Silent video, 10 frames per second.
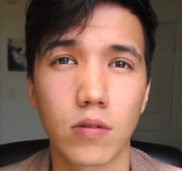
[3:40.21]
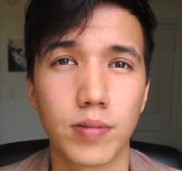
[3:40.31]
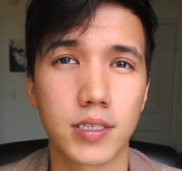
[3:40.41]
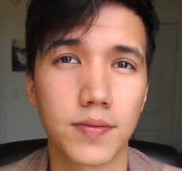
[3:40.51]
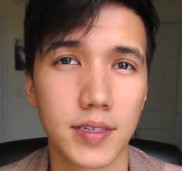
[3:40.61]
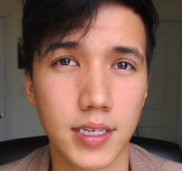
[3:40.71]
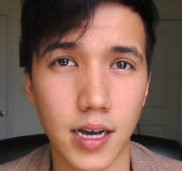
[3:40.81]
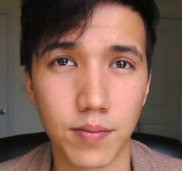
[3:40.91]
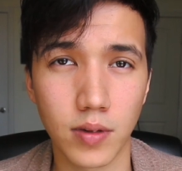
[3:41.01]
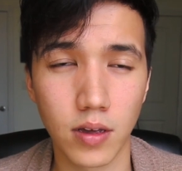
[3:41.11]
Pacific
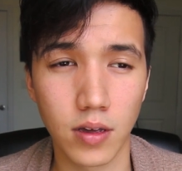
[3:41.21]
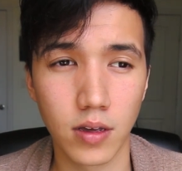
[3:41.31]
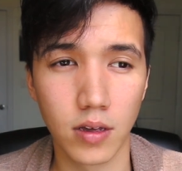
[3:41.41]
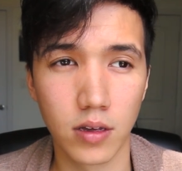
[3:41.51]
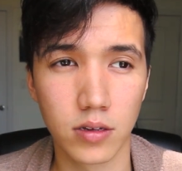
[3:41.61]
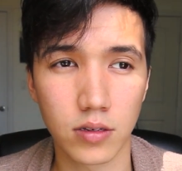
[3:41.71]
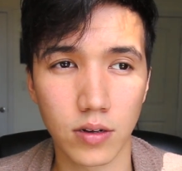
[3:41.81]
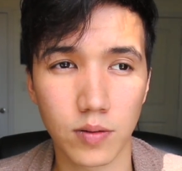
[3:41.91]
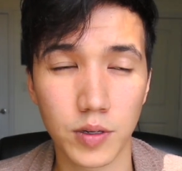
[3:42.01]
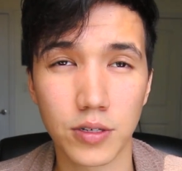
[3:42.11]
time,
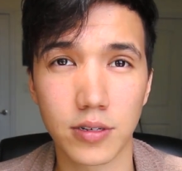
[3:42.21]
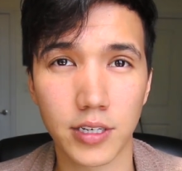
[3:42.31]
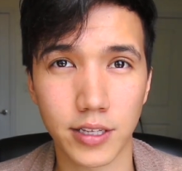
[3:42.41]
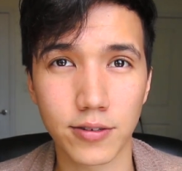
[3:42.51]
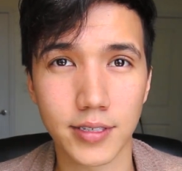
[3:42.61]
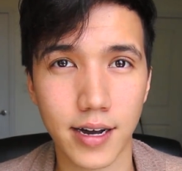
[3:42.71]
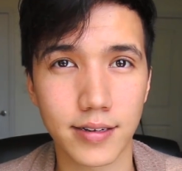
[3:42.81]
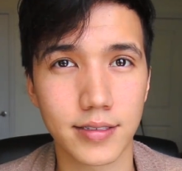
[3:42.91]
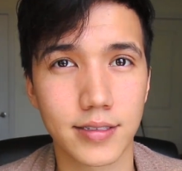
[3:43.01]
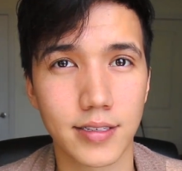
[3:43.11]
so be sure to check those
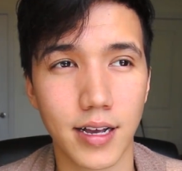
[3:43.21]
out.